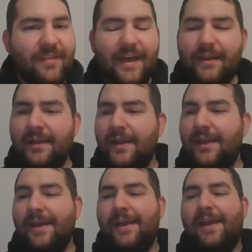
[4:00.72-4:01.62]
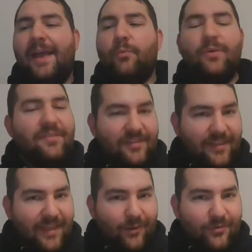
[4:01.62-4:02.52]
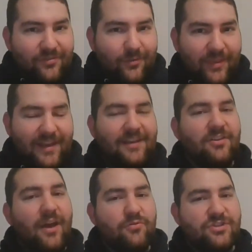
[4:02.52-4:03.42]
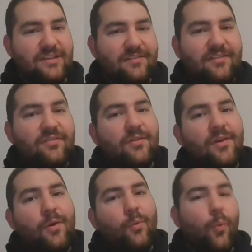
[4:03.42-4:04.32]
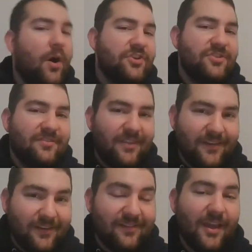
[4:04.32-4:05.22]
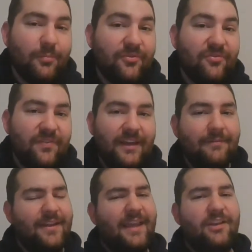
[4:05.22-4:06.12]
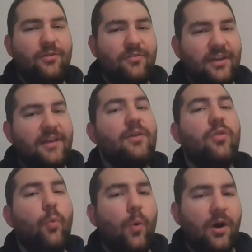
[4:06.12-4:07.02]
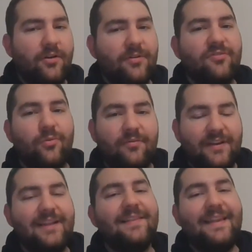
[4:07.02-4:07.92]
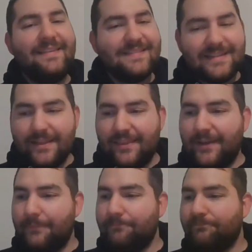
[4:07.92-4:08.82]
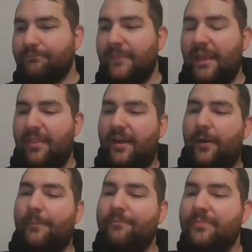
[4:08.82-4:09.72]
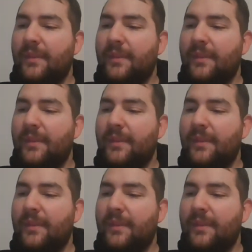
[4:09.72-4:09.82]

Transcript: that. And we see that also then in how Jesus washes the disciples' feet, again using the water as sort of a cleansing thing there.